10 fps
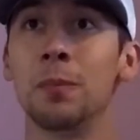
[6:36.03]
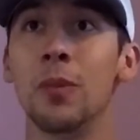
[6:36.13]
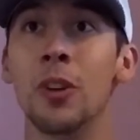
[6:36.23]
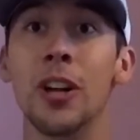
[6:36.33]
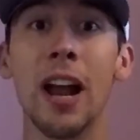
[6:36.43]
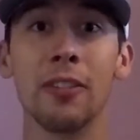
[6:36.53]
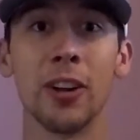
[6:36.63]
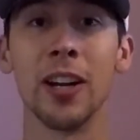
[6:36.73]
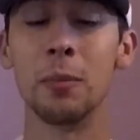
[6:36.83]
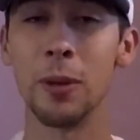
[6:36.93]

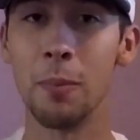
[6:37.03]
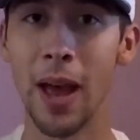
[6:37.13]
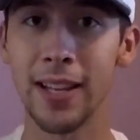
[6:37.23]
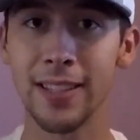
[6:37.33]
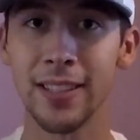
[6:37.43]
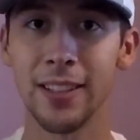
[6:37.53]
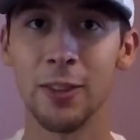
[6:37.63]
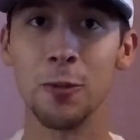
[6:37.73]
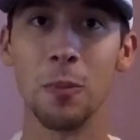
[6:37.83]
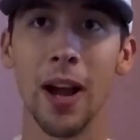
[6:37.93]
going to be met.
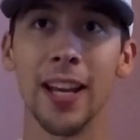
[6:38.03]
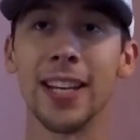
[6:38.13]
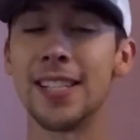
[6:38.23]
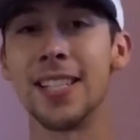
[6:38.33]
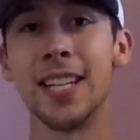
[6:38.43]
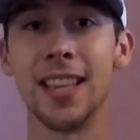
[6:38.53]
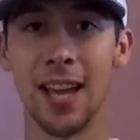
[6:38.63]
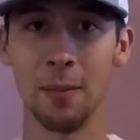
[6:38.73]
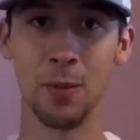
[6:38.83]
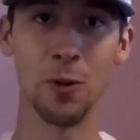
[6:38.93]
You might exceed
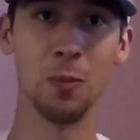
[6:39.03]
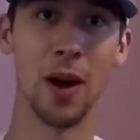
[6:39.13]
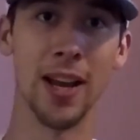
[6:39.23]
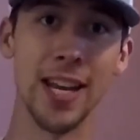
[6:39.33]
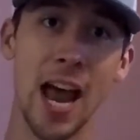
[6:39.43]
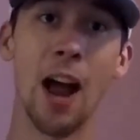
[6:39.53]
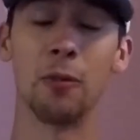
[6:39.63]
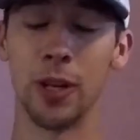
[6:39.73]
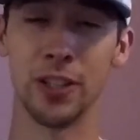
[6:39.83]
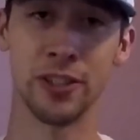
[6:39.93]
them, you might
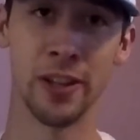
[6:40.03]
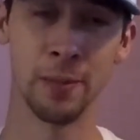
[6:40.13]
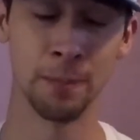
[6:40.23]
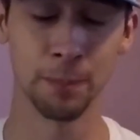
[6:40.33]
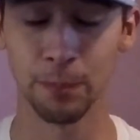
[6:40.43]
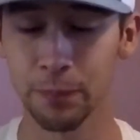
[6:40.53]
not reach them.